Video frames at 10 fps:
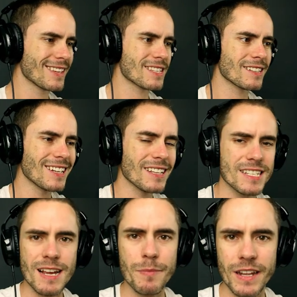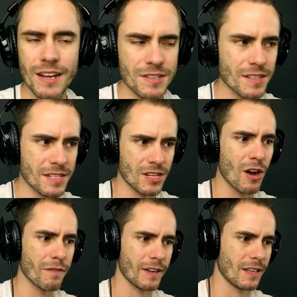There's clearly something else in this
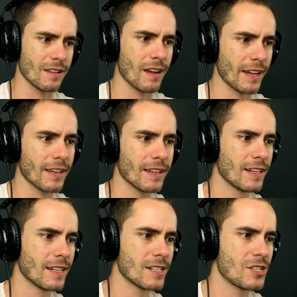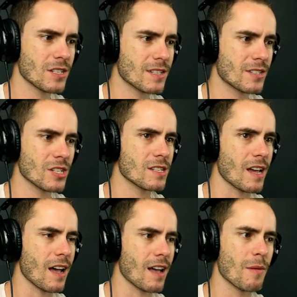coffee, like just just
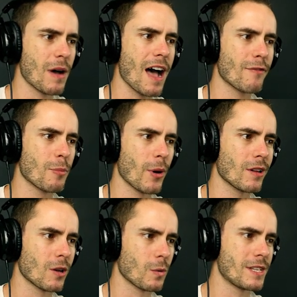a, half a bottle of